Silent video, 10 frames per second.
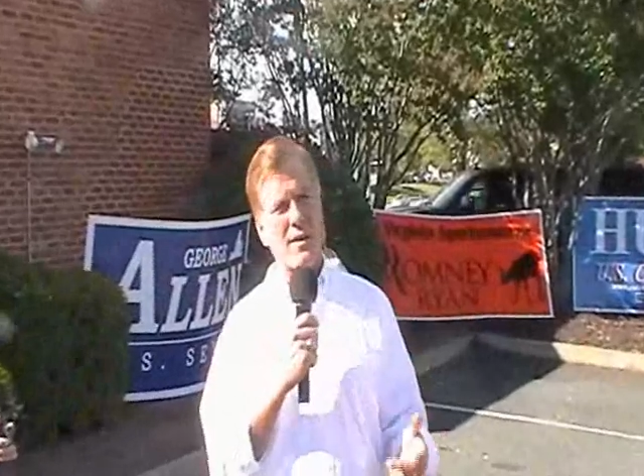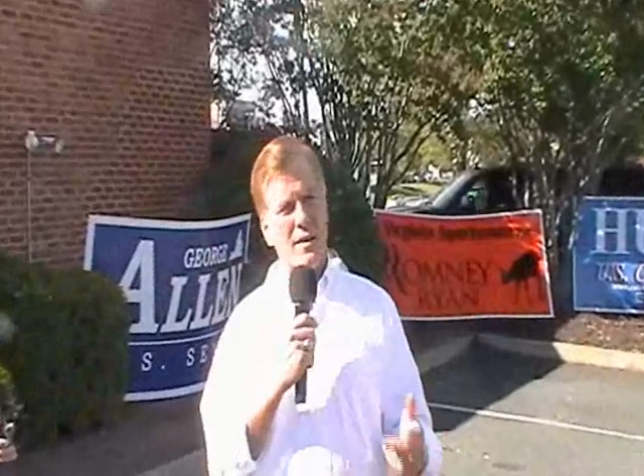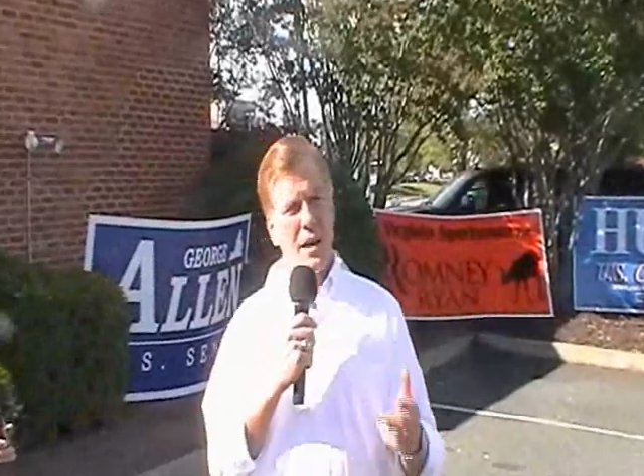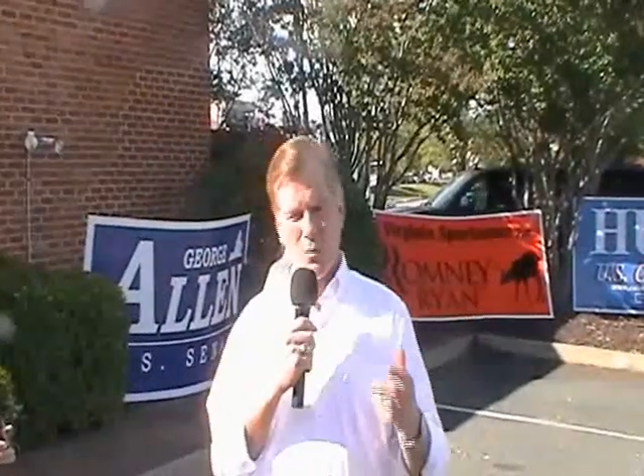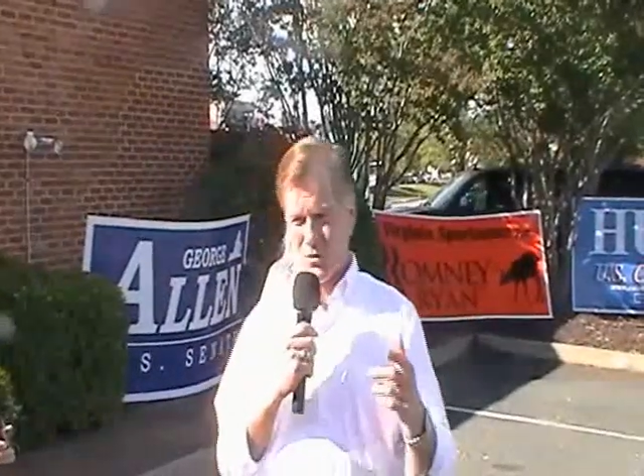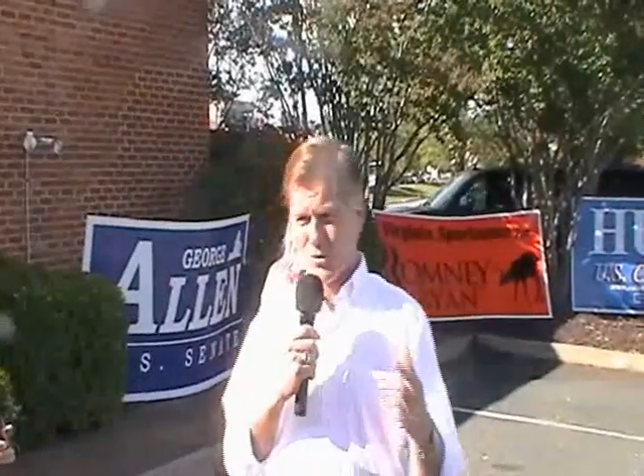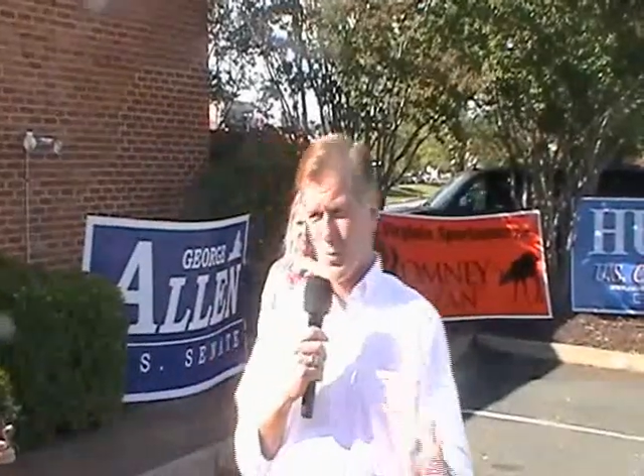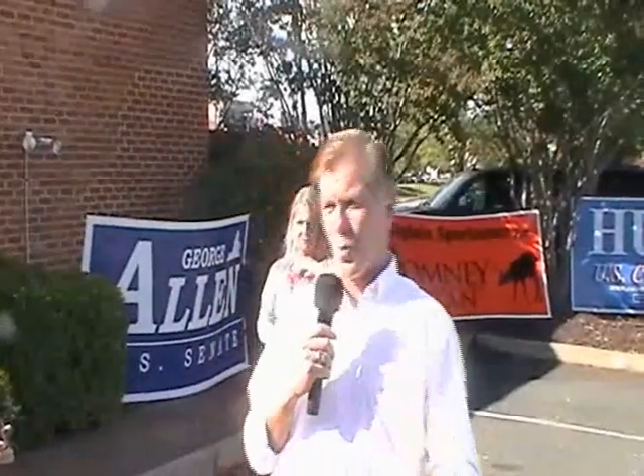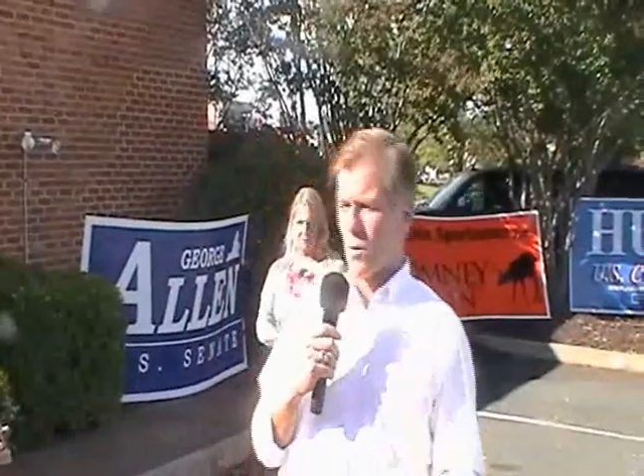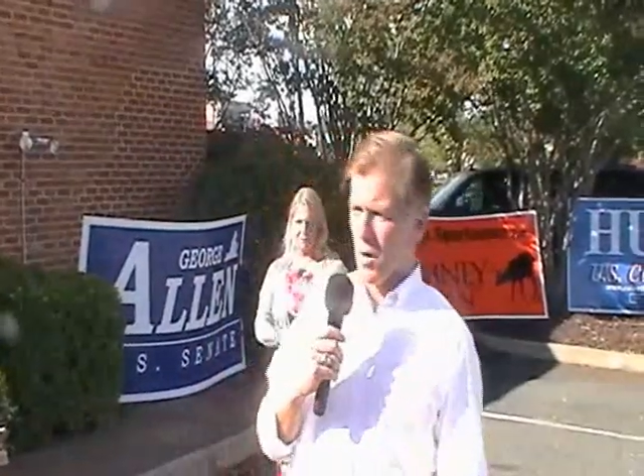and will
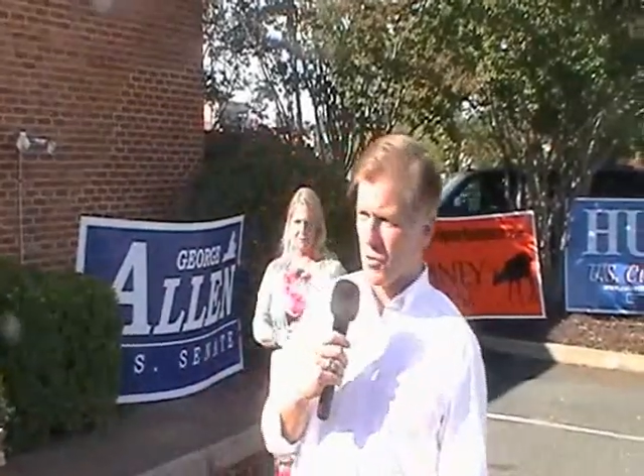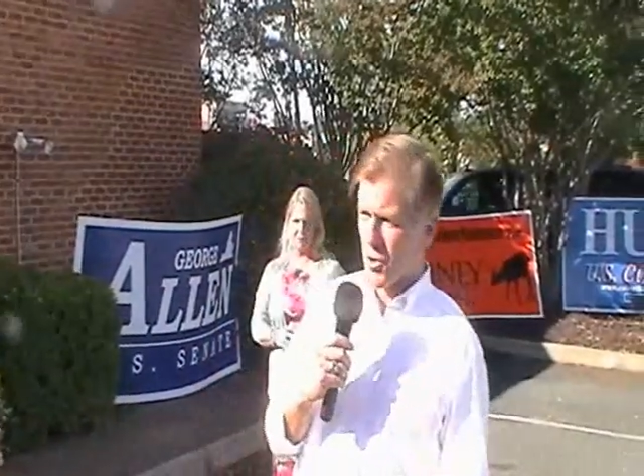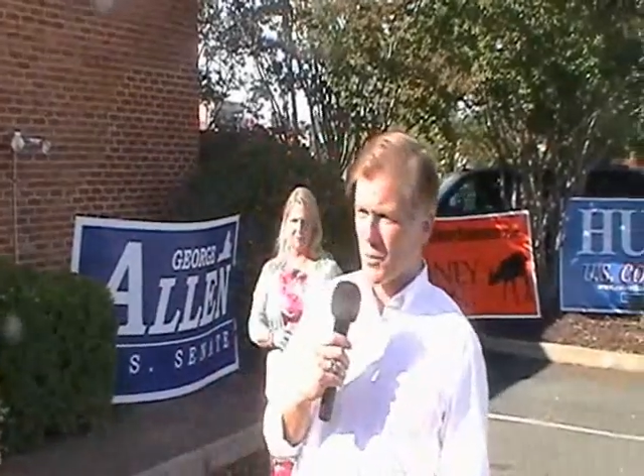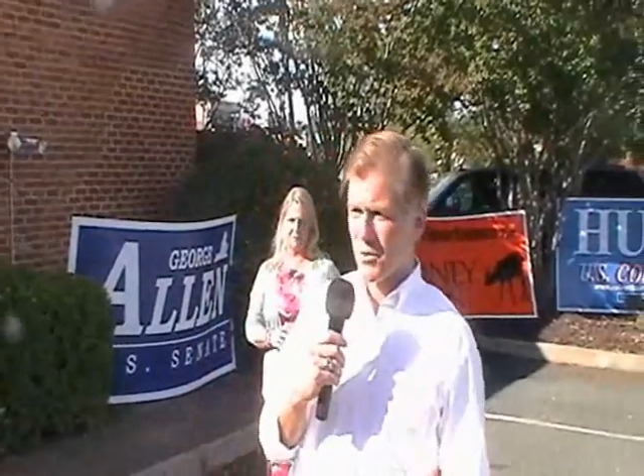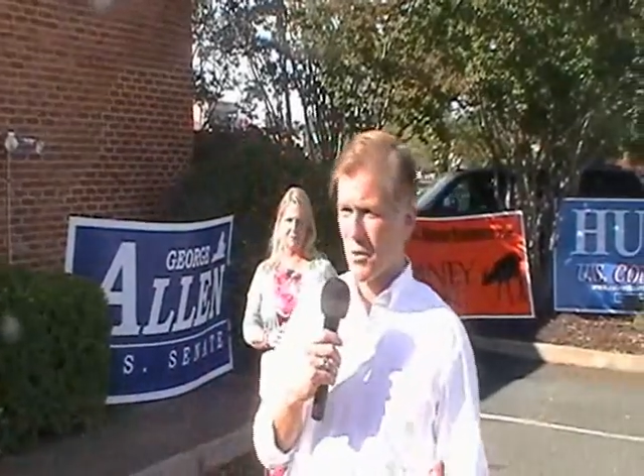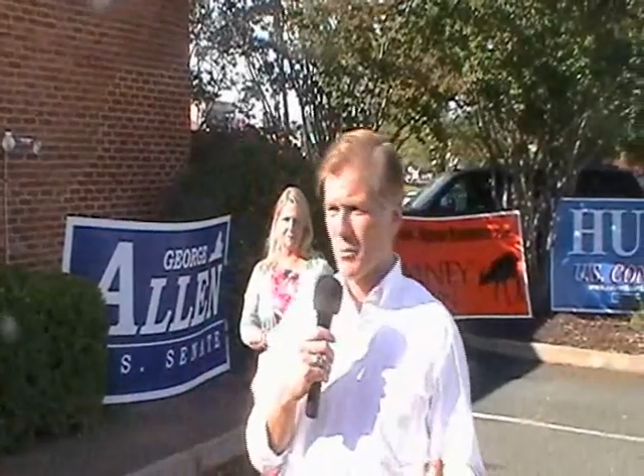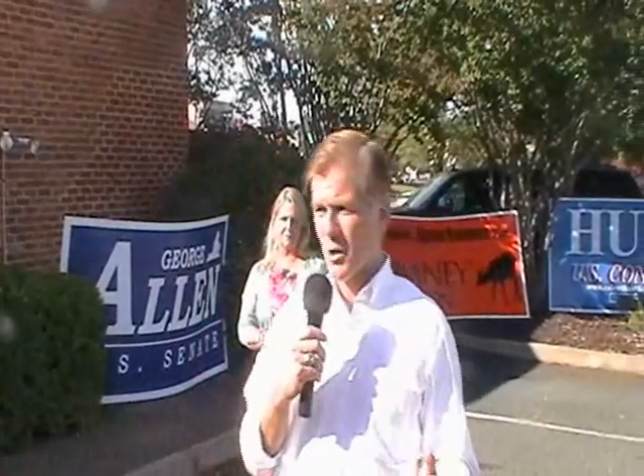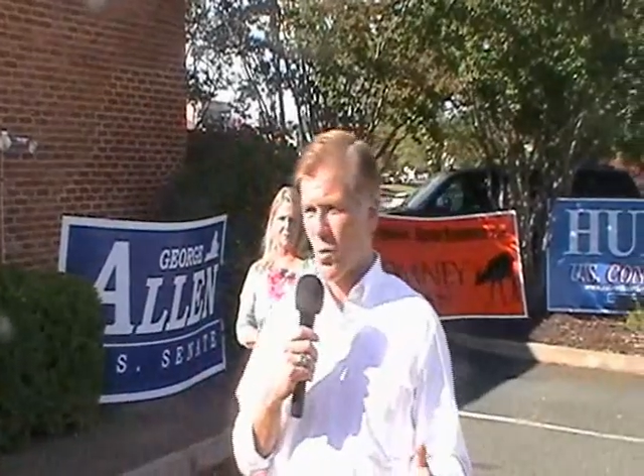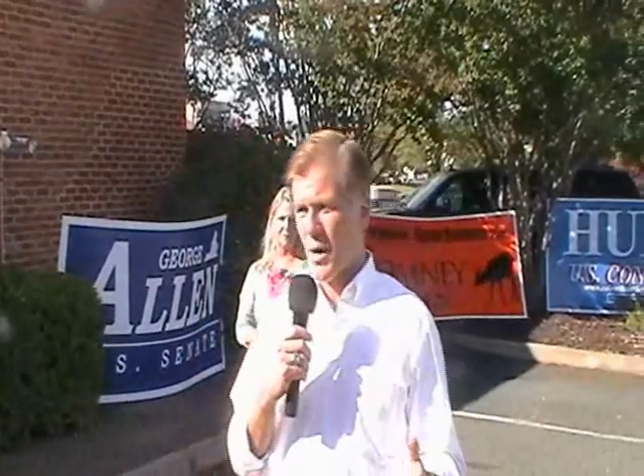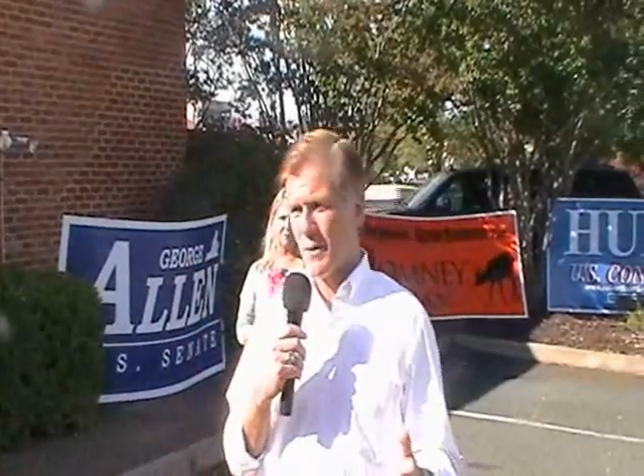support our troops in a big
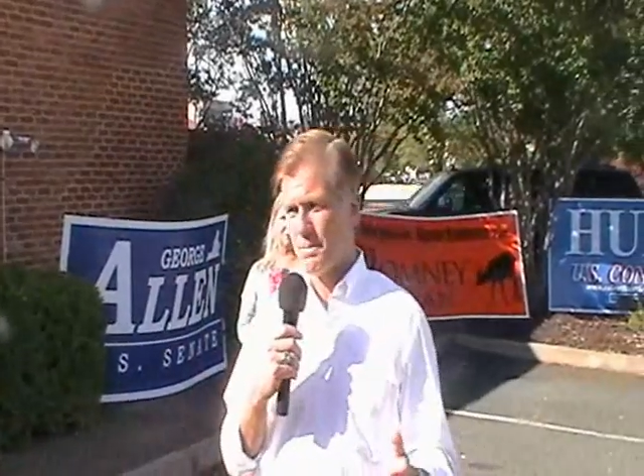way.